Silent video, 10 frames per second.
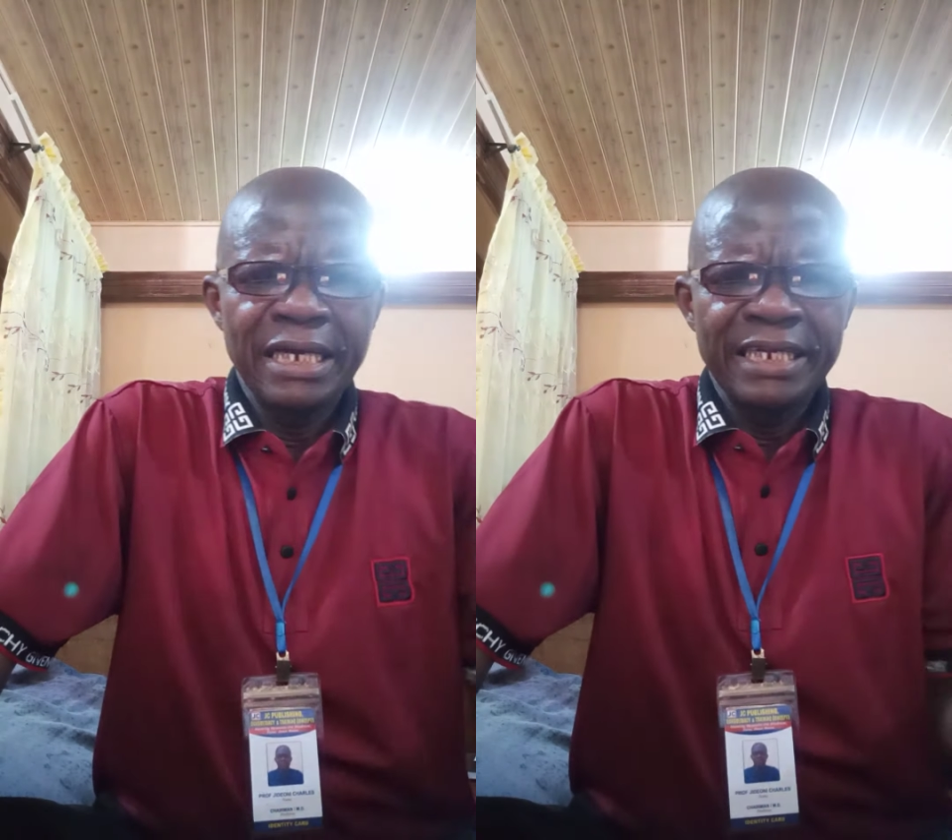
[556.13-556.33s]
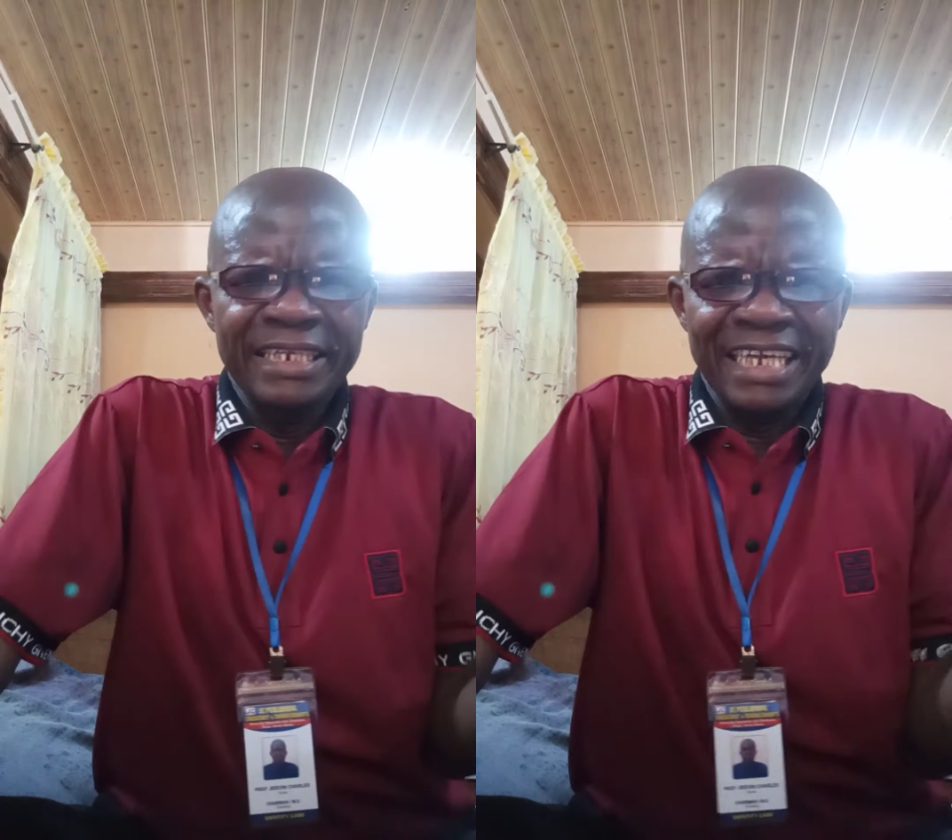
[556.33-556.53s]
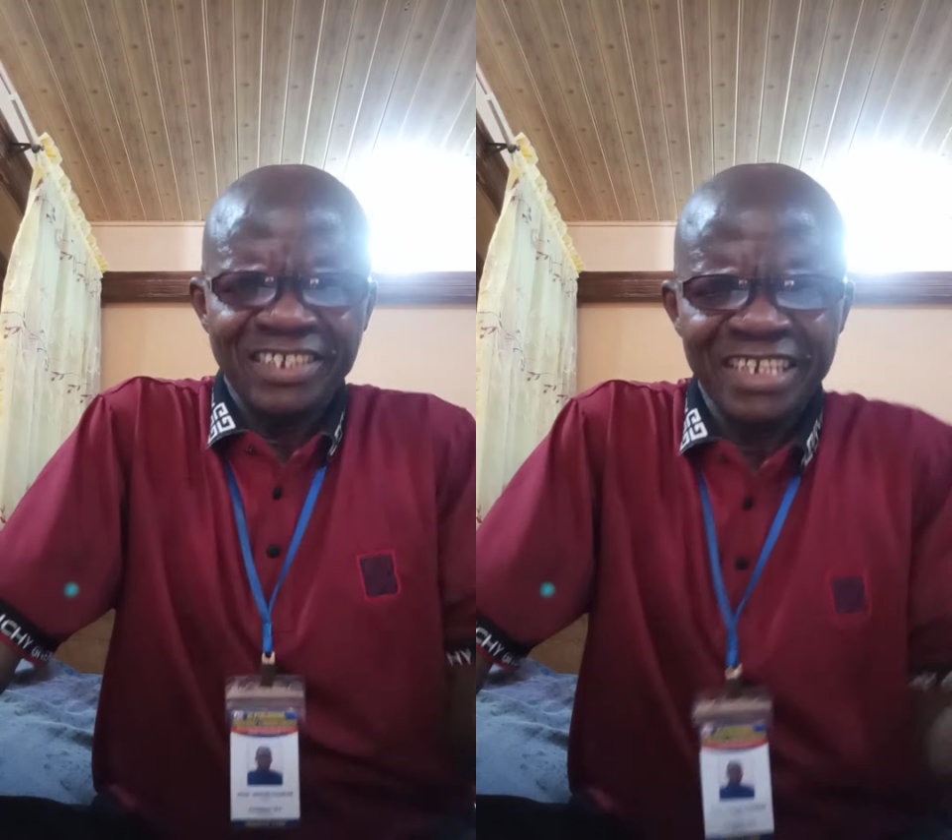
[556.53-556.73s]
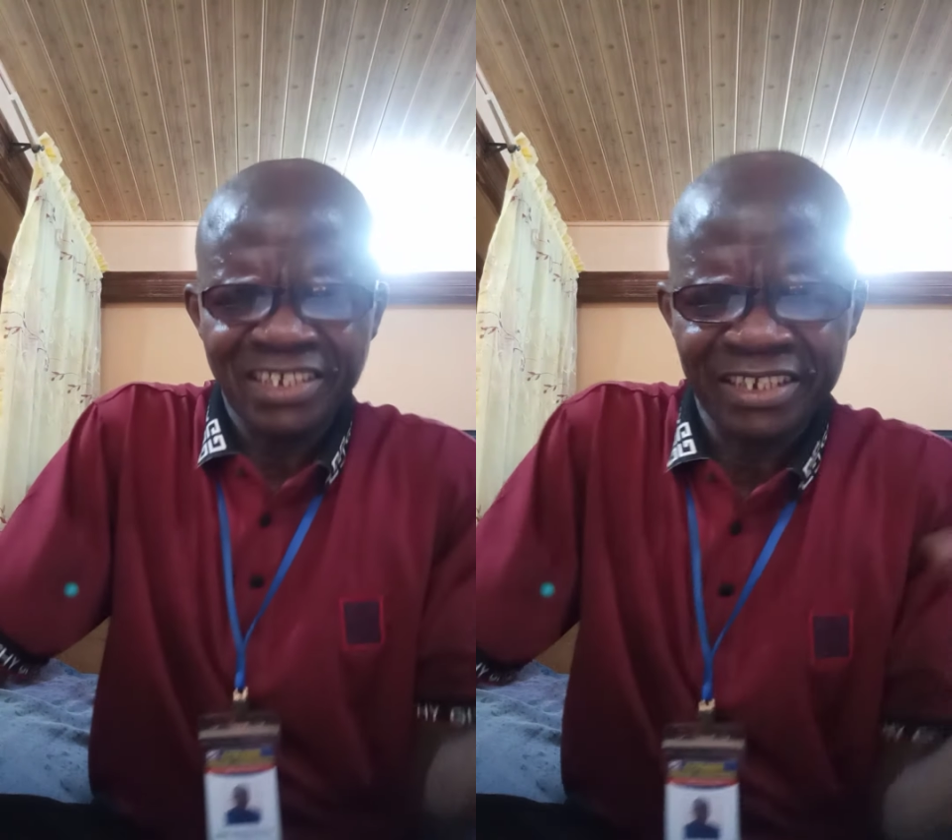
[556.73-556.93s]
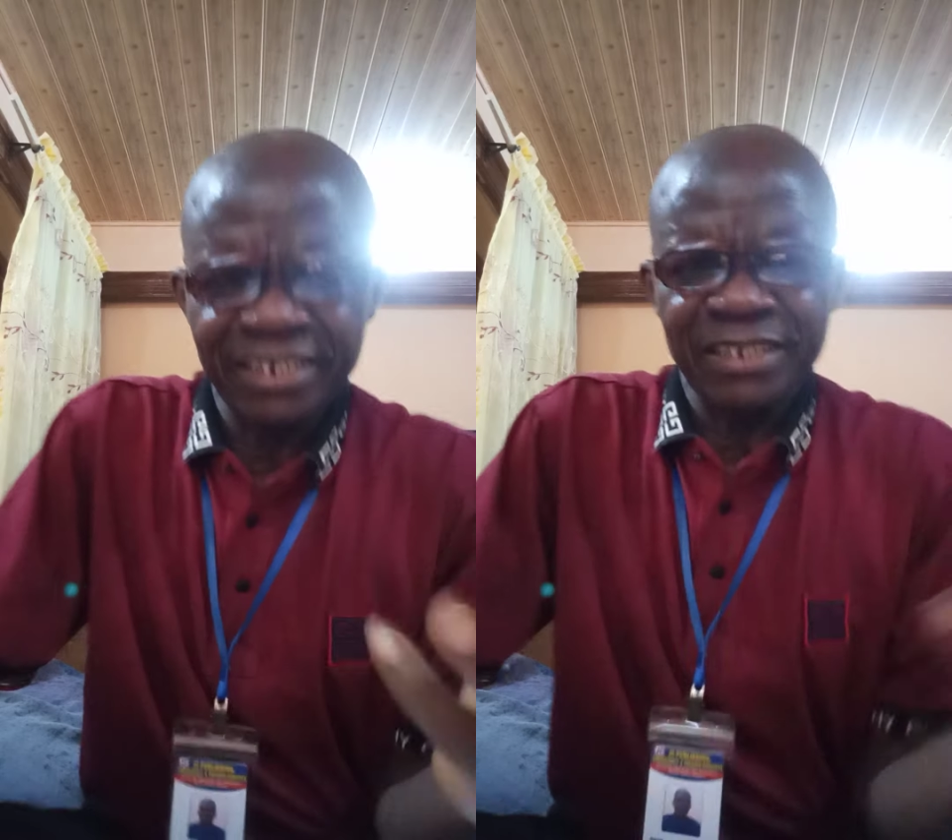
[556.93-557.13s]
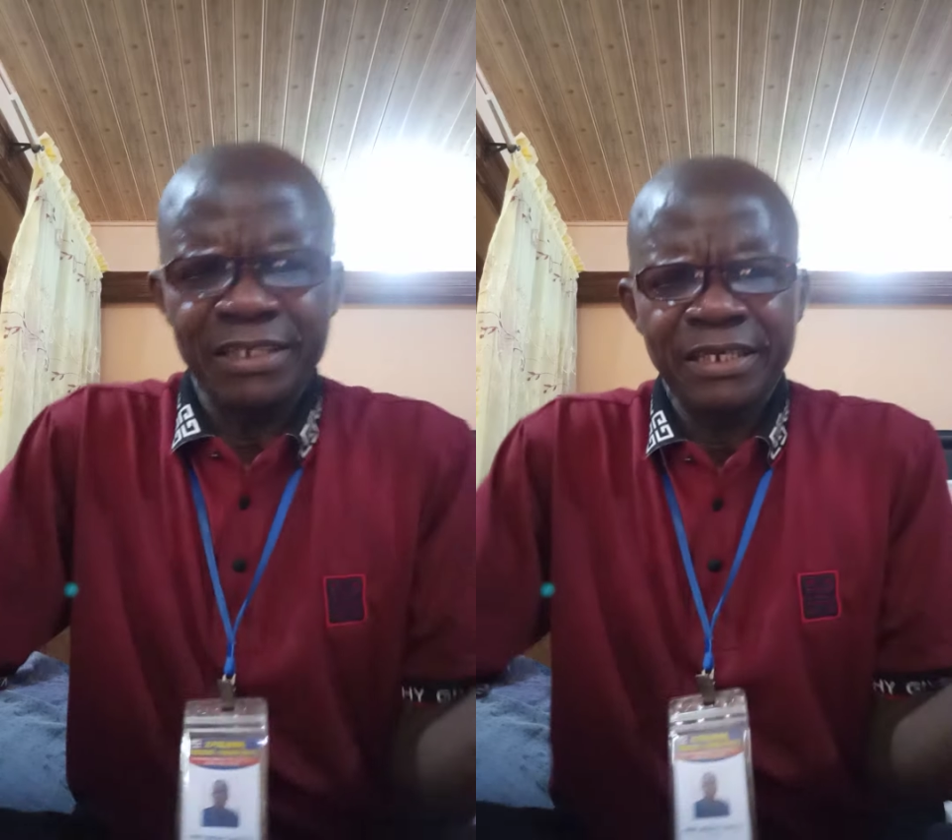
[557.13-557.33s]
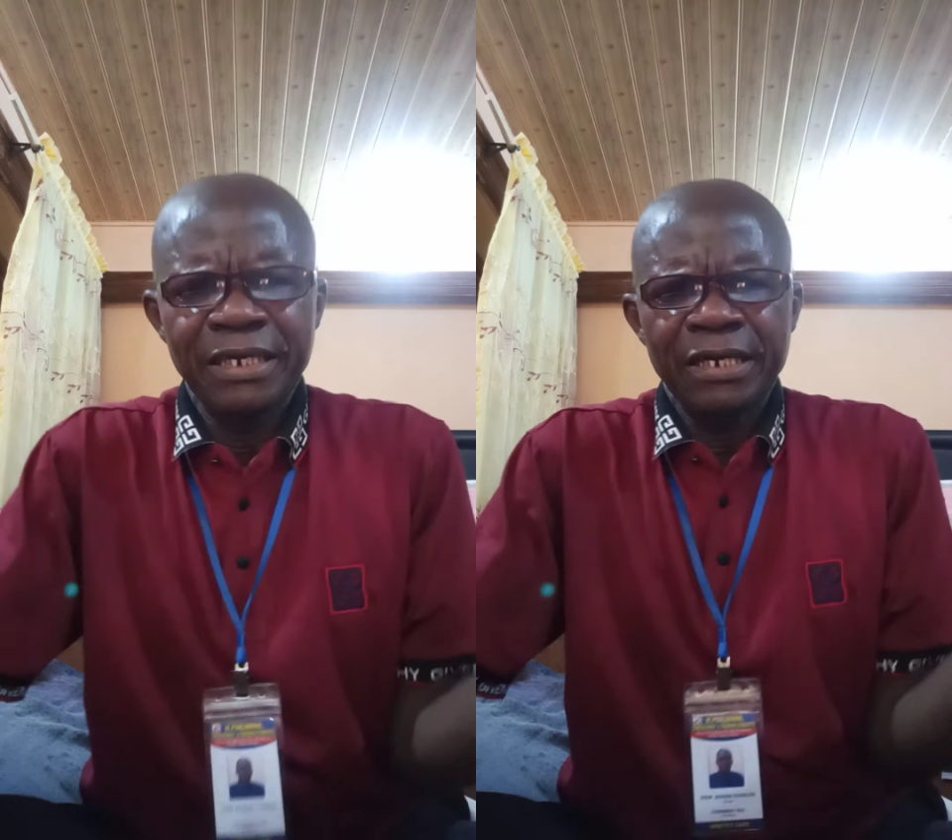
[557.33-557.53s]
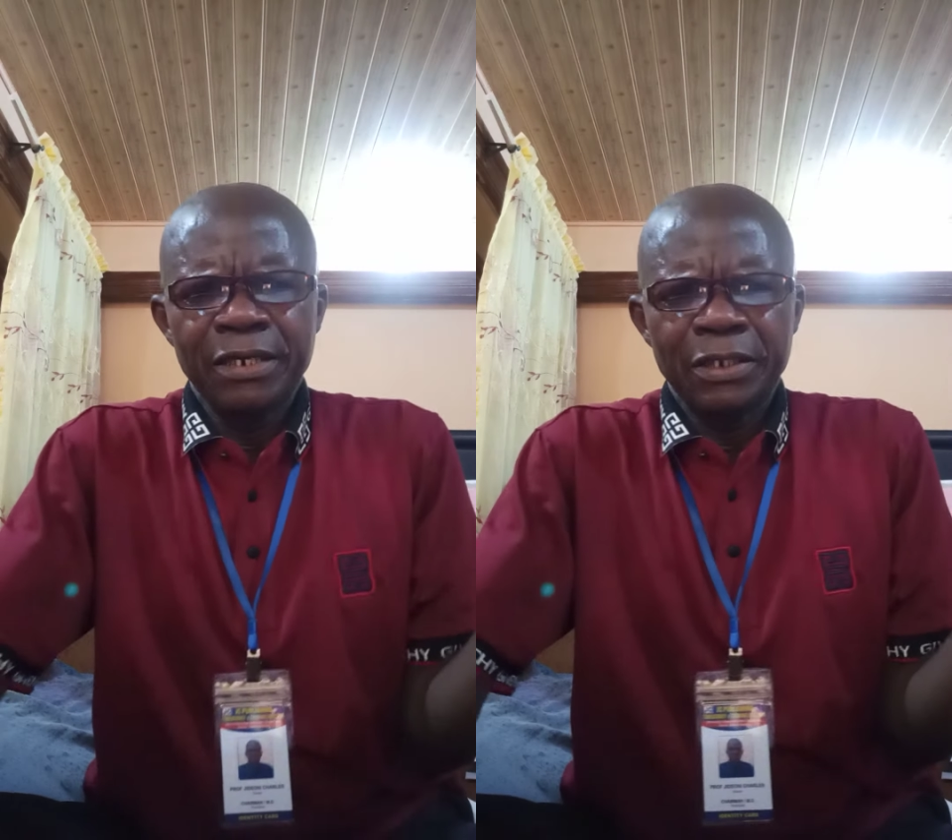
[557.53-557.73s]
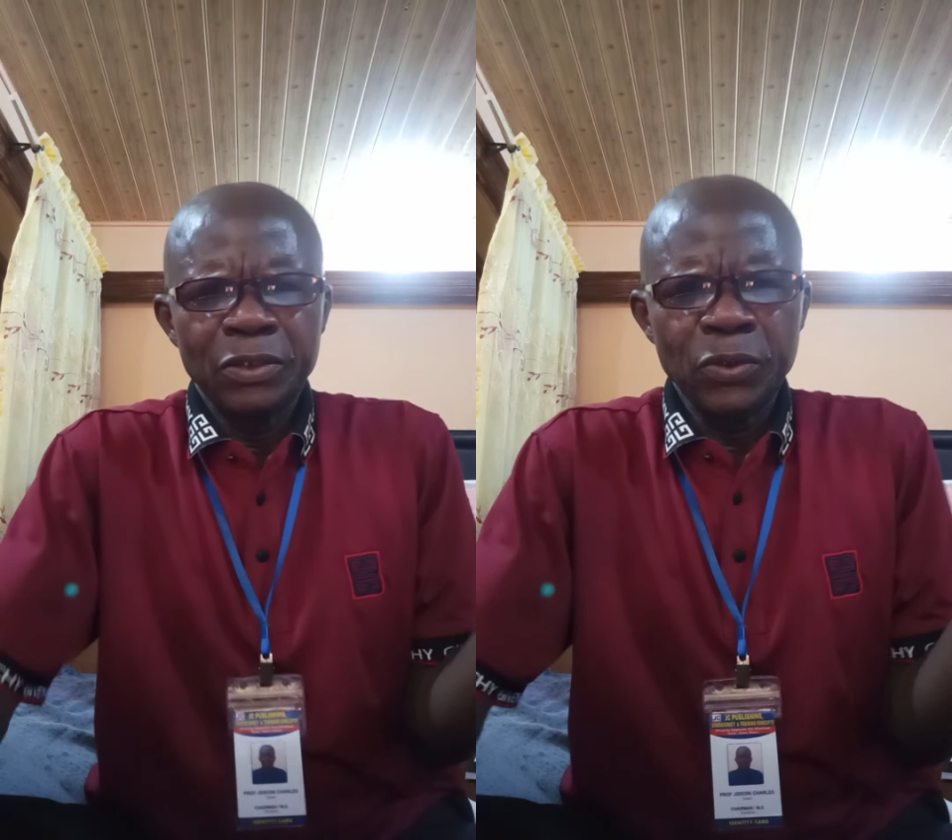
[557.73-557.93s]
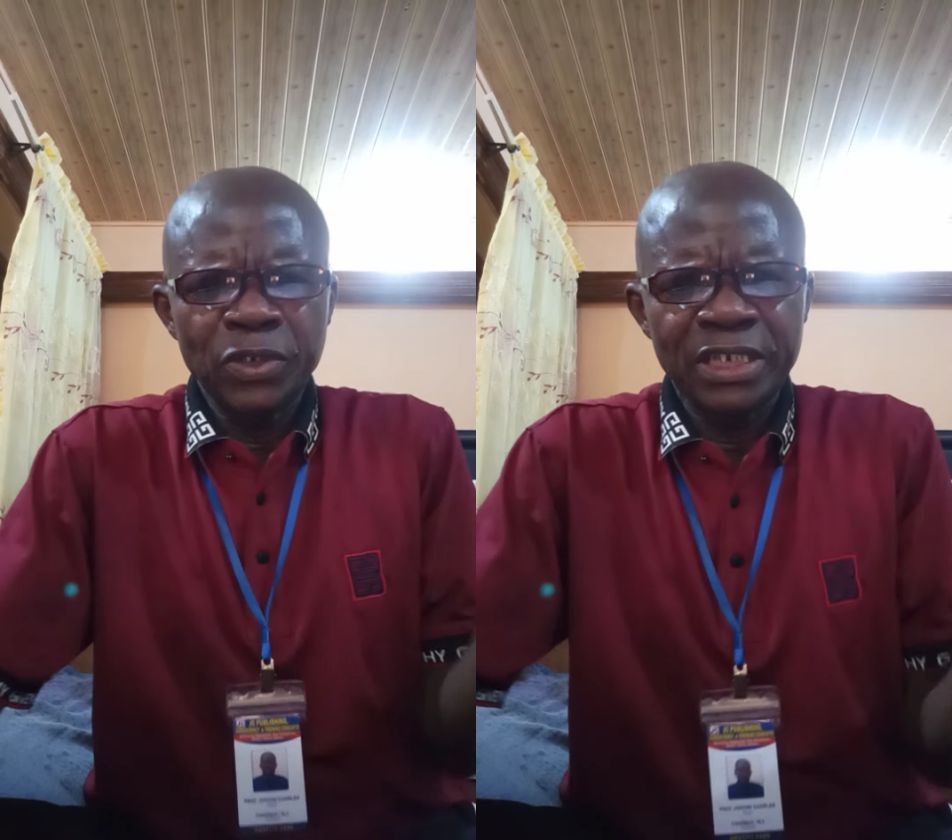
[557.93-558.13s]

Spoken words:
Necessary. You